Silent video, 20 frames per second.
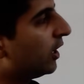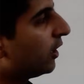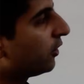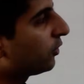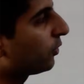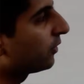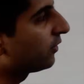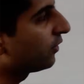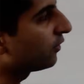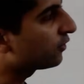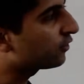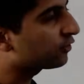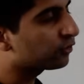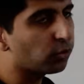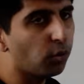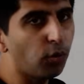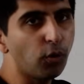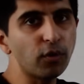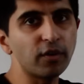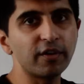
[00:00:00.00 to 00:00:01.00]
So as a
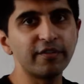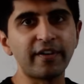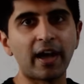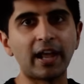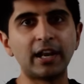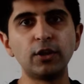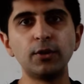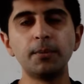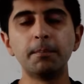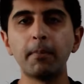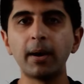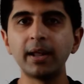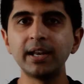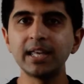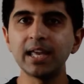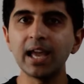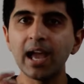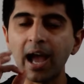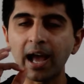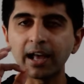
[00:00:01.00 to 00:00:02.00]
store of value,
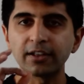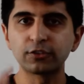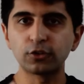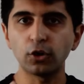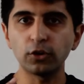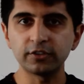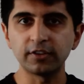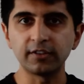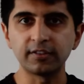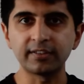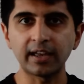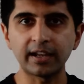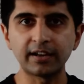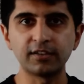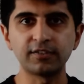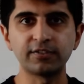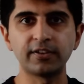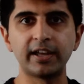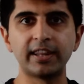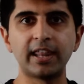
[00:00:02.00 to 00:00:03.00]
money has got to
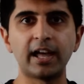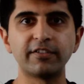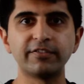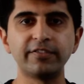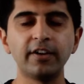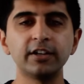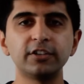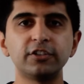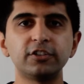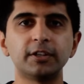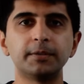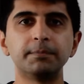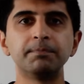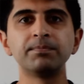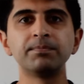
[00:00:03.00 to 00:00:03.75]
satisfy that function.